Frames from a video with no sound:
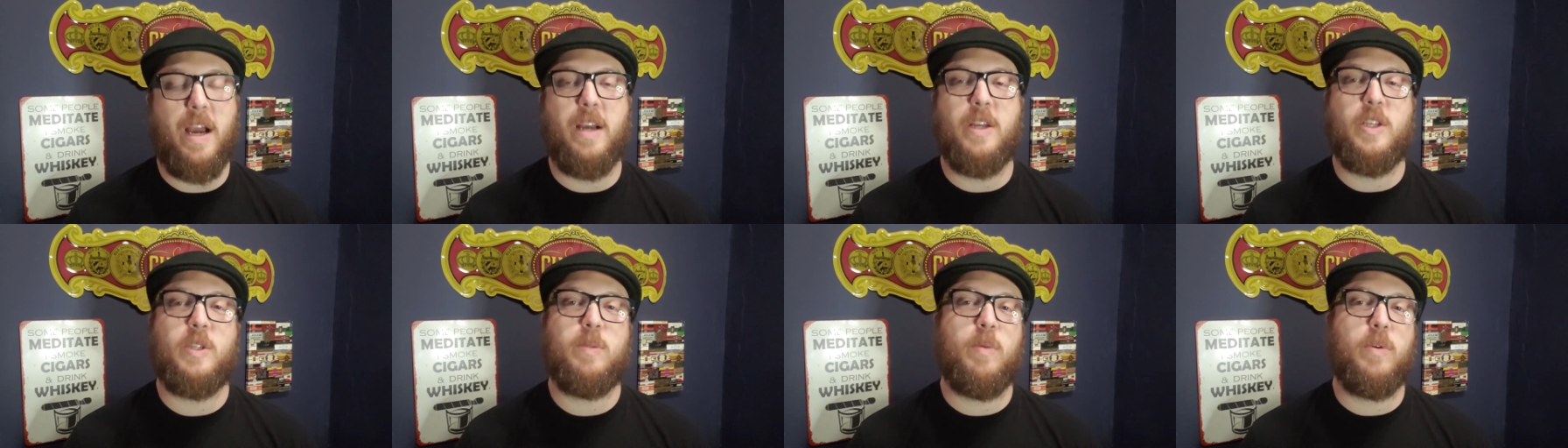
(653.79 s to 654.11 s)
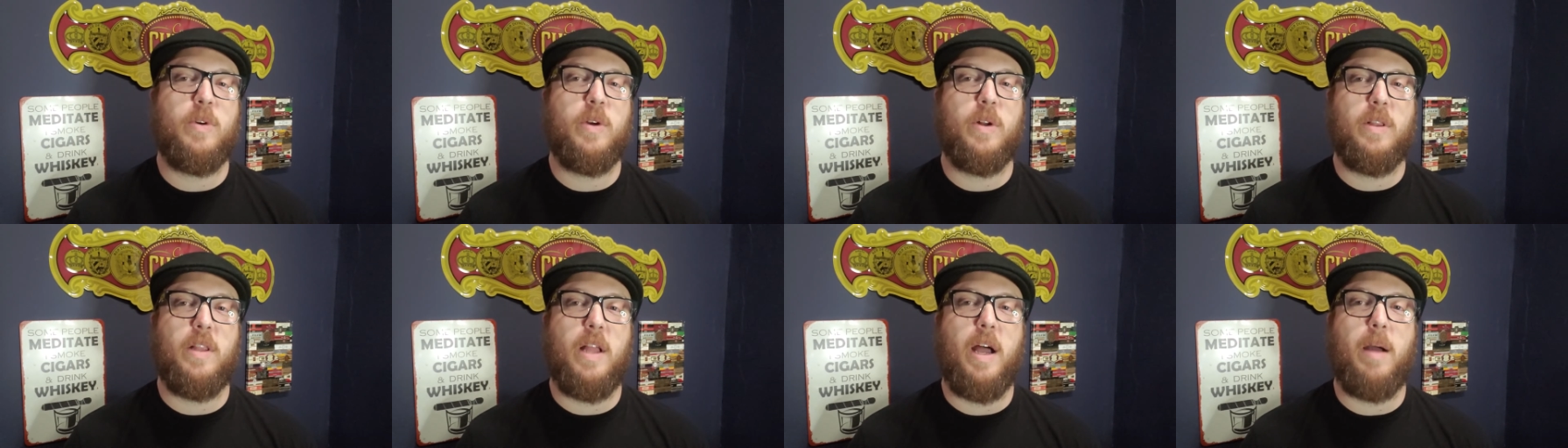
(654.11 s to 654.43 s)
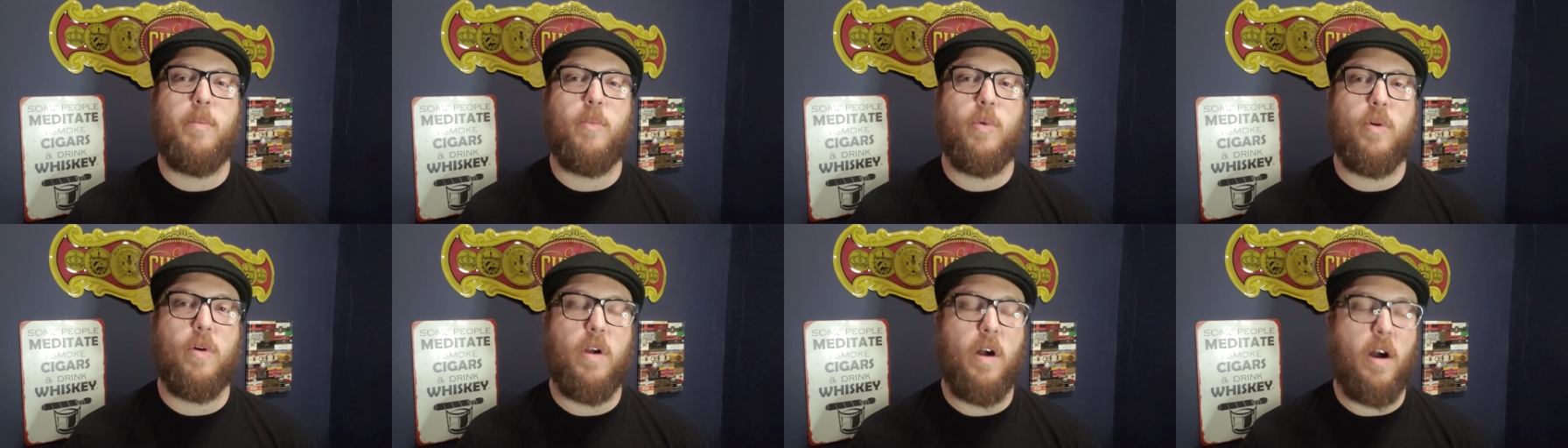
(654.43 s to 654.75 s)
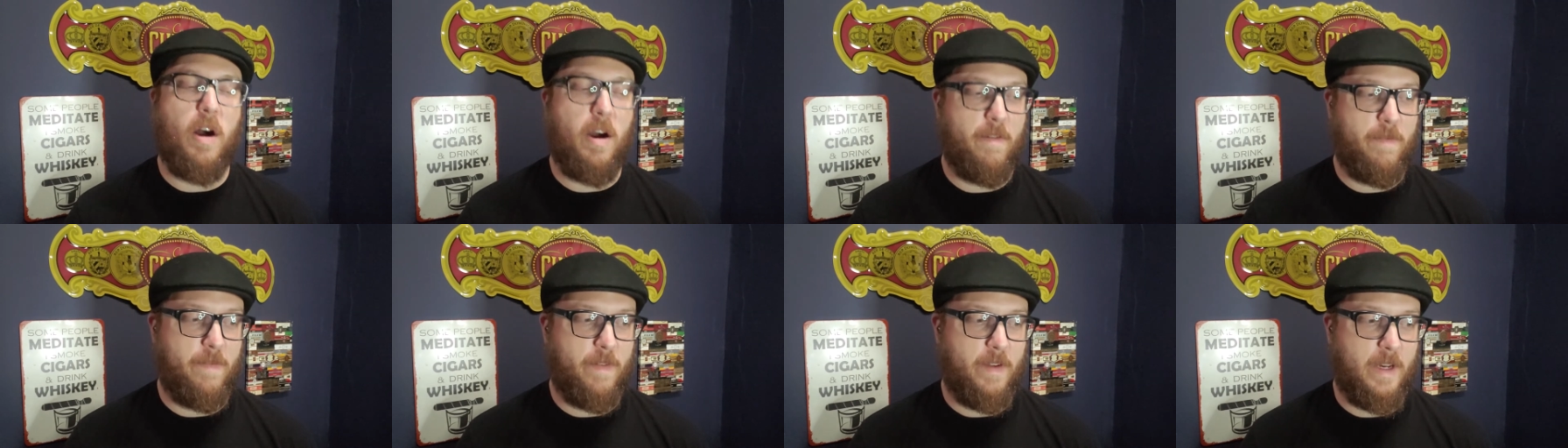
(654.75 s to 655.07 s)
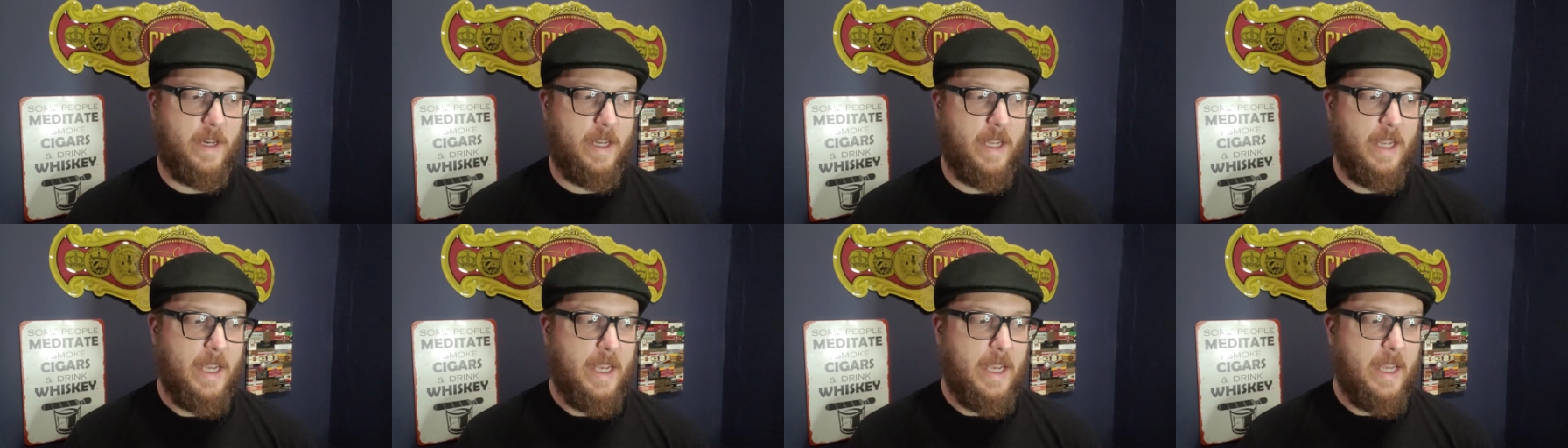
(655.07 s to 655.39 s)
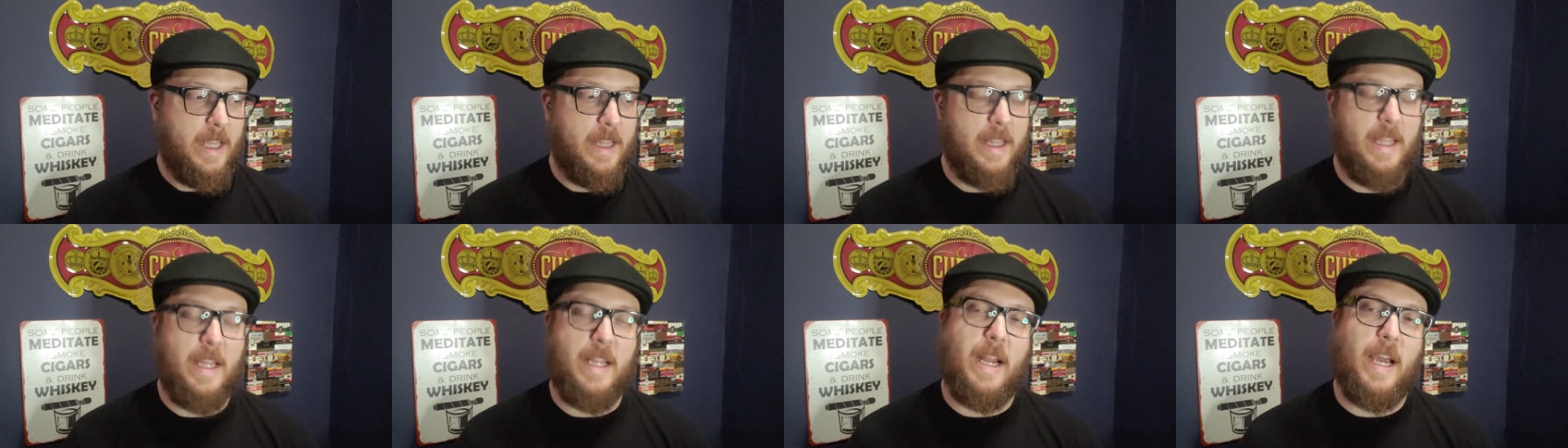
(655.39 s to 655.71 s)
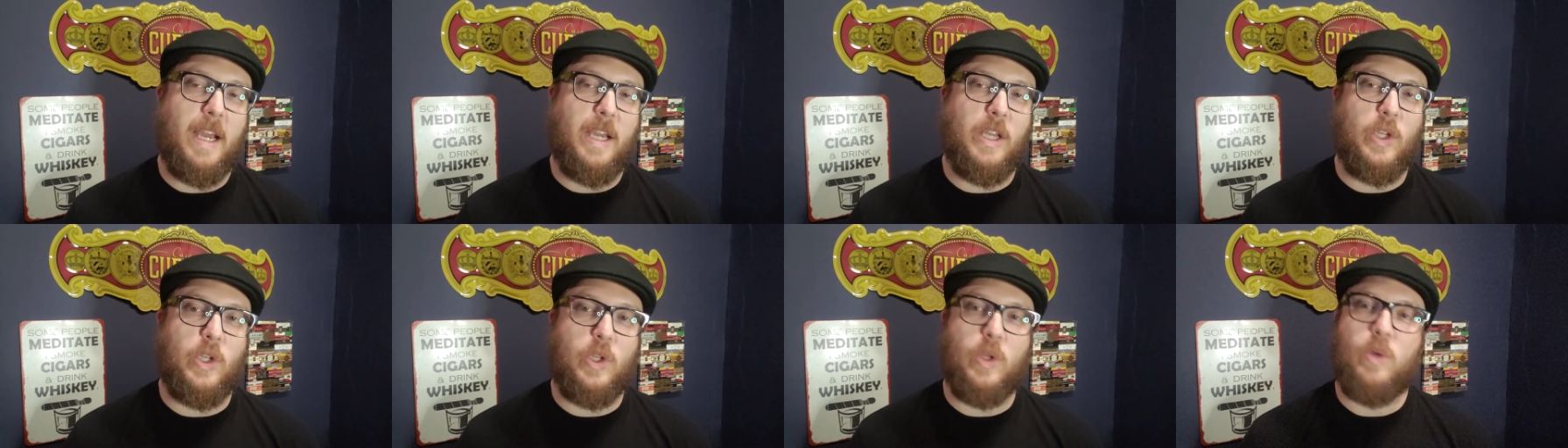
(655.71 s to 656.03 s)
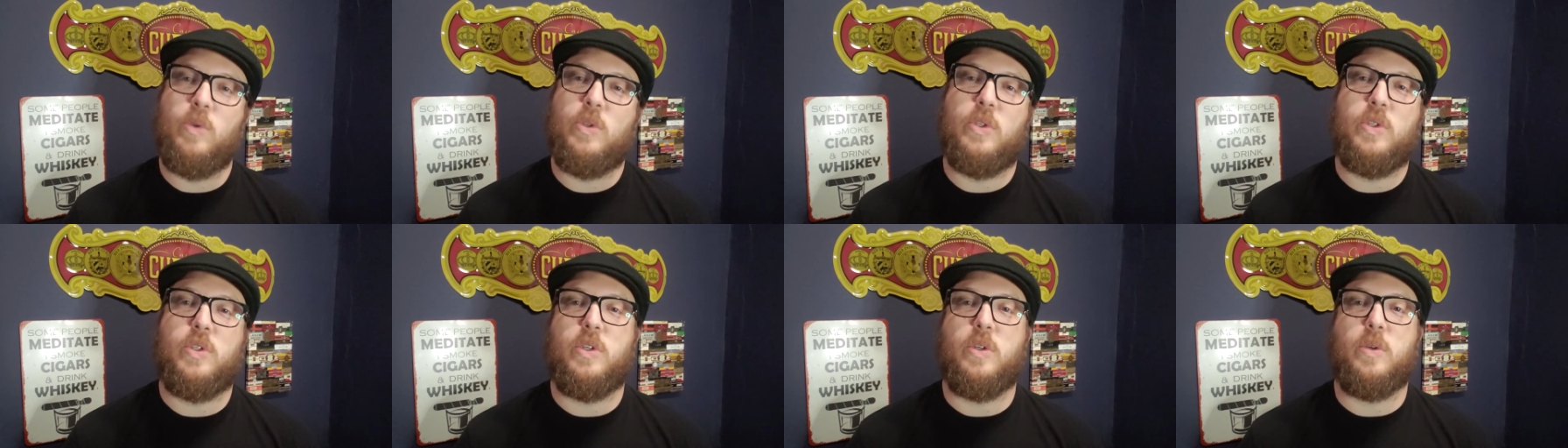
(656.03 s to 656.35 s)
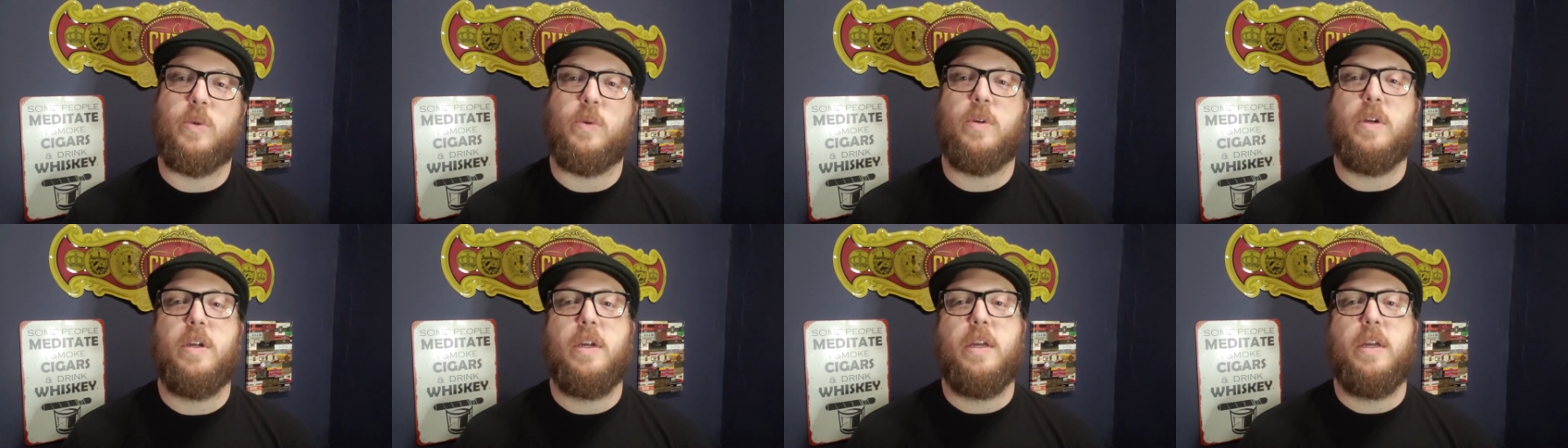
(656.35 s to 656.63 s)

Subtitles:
I smoke a lot more often than I used to.